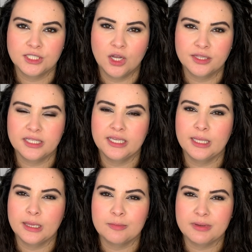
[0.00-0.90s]
on the
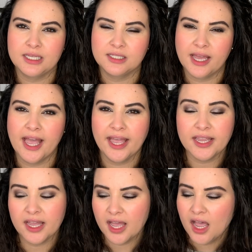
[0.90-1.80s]
lippy tag.